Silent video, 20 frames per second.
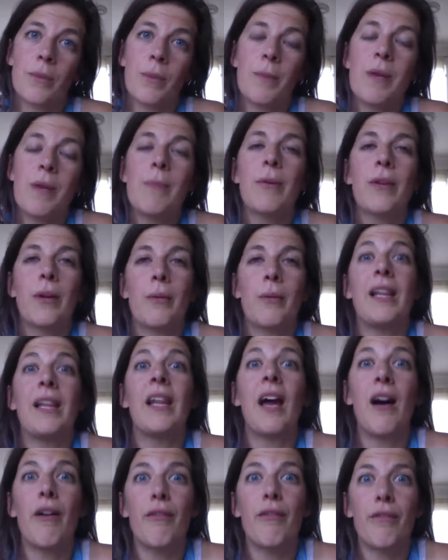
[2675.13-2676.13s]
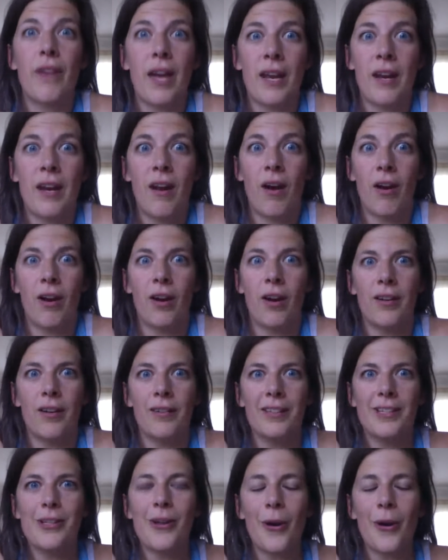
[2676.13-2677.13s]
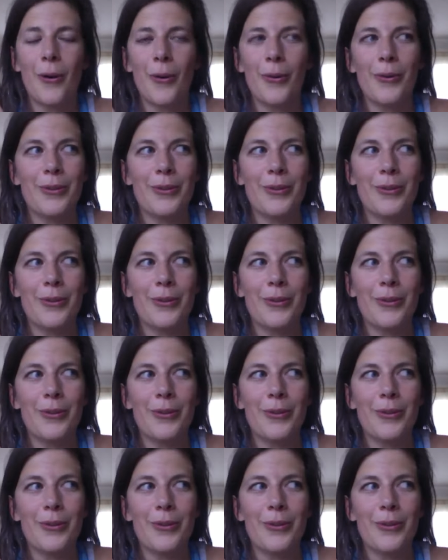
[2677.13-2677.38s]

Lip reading: people that we love and are, you know,